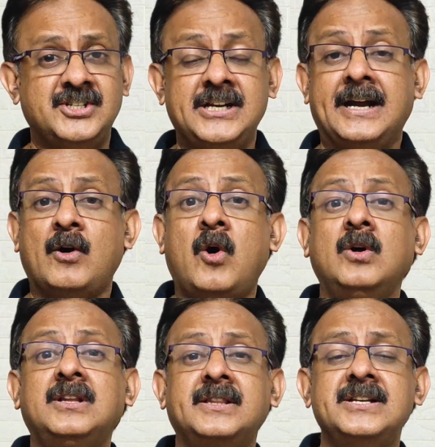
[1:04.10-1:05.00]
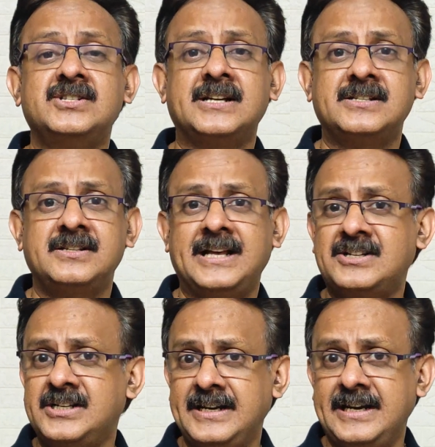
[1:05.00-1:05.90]
she had all the things that
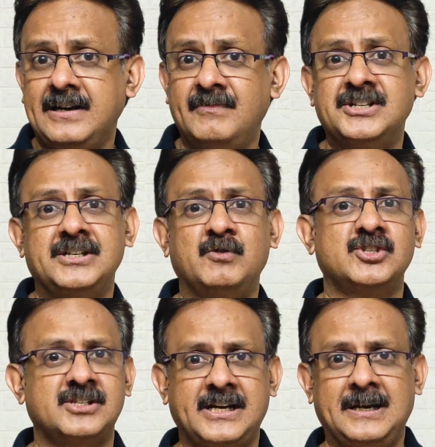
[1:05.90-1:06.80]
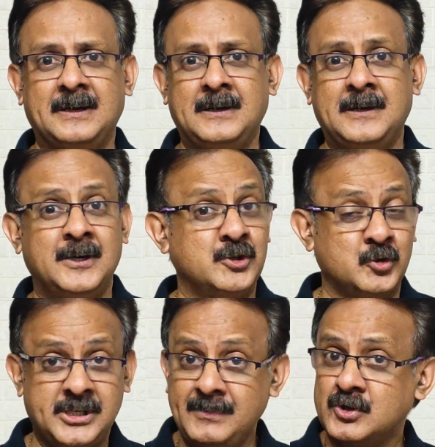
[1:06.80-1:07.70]
she needed when she was a child. So
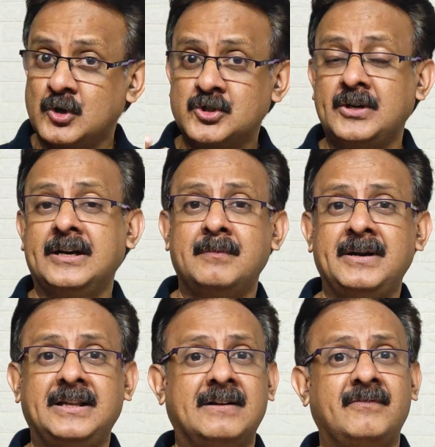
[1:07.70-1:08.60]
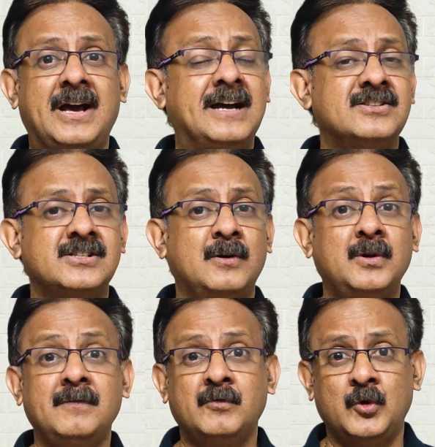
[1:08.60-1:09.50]
she was also determined that as
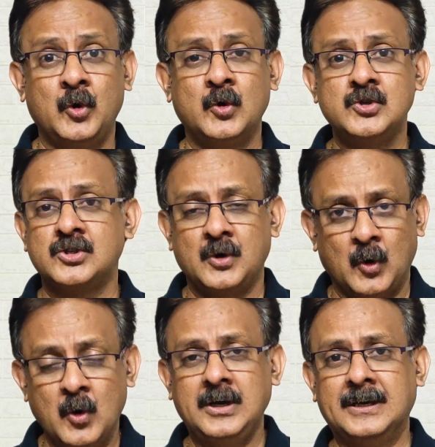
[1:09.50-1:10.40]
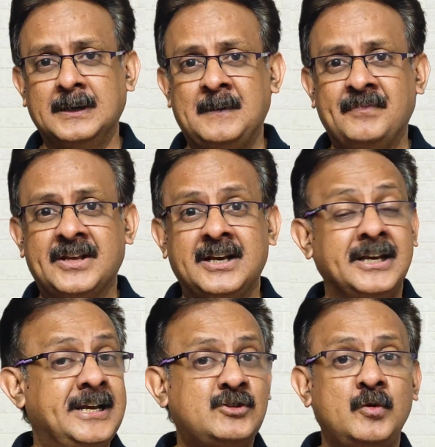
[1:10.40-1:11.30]
Saurav grows older,
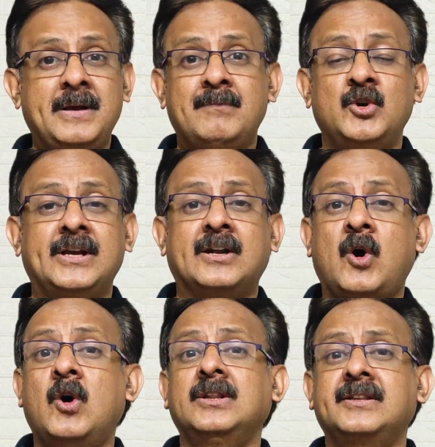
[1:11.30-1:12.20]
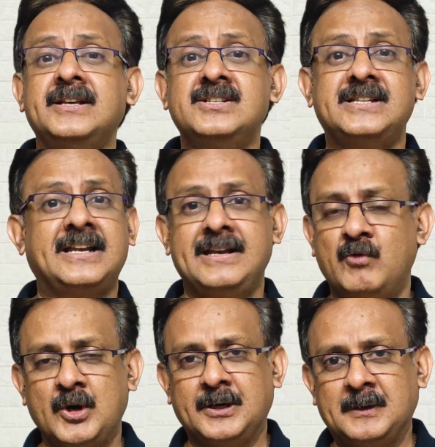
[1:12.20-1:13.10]
he should be able to get all the things that he
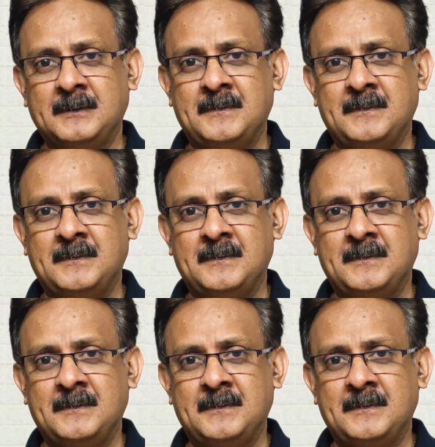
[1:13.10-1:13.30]
wanted.